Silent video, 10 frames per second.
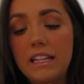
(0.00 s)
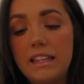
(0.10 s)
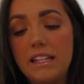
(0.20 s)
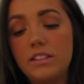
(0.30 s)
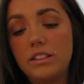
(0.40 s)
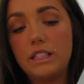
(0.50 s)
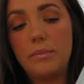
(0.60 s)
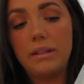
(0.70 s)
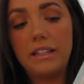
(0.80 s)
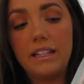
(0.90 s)
These are
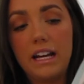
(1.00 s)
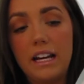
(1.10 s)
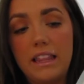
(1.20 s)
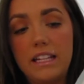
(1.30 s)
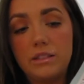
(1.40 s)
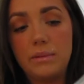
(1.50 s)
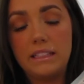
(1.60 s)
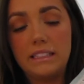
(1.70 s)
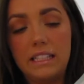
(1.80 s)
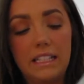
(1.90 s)
typically the kind of things when I
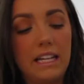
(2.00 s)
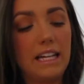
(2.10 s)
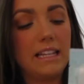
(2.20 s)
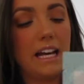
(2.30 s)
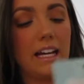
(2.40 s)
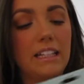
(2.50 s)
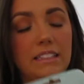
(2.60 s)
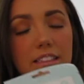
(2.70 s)
see in a kit that can